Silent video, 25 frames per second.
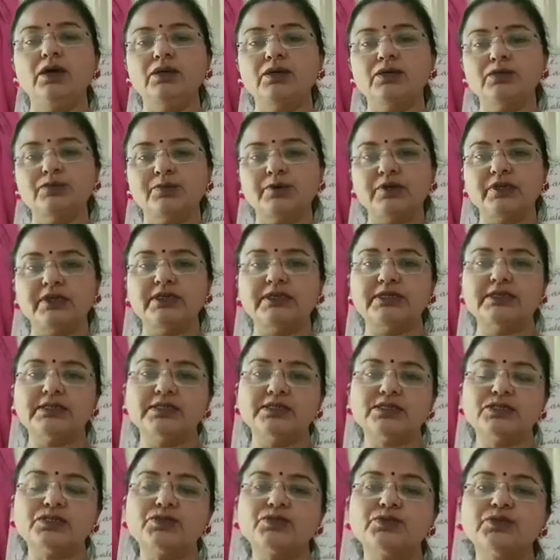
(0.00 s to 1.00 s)
Good morning,
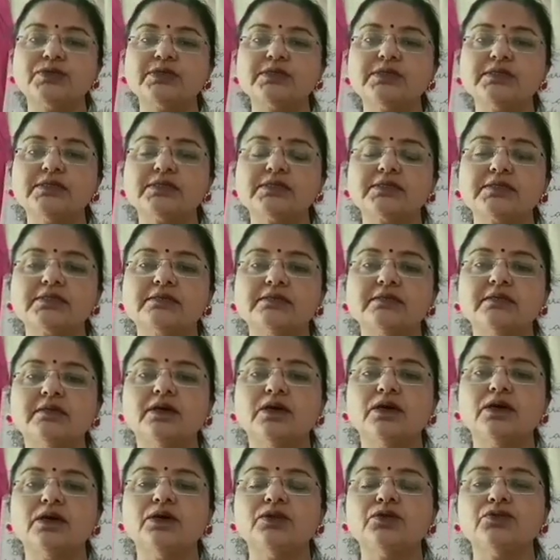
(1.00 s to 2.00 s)
dear students.
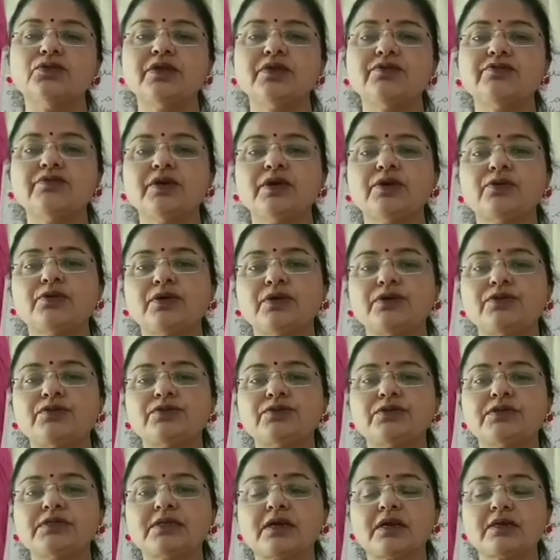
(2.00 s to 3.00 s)
Today we are going
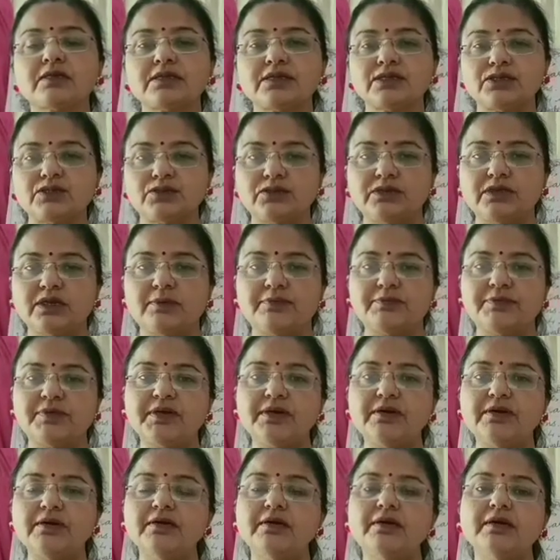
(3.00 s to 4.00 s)
to start a new
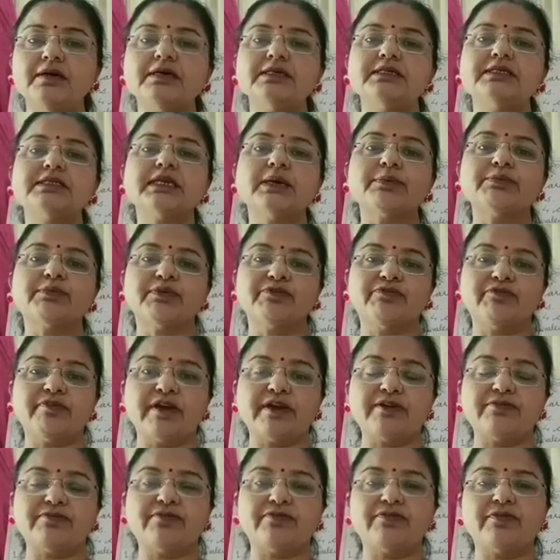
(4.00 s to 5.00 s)
chapter, Chapter
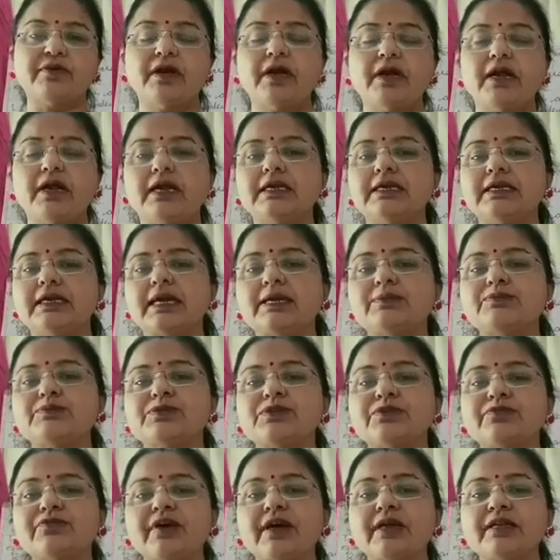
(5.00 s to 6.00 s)
5, Types
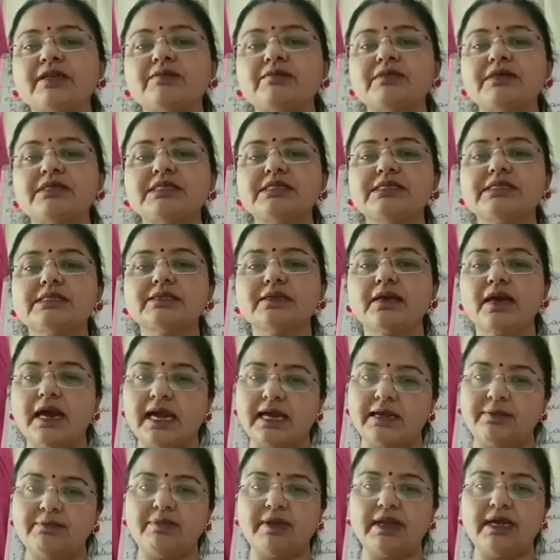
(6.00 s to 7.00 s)
of Animals
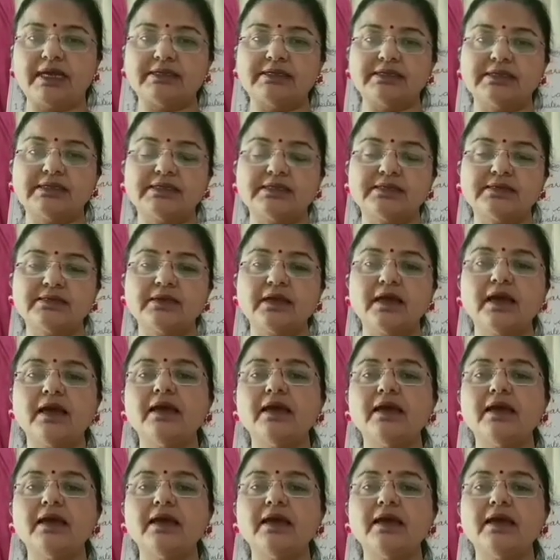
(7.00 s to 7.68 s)
and Plants.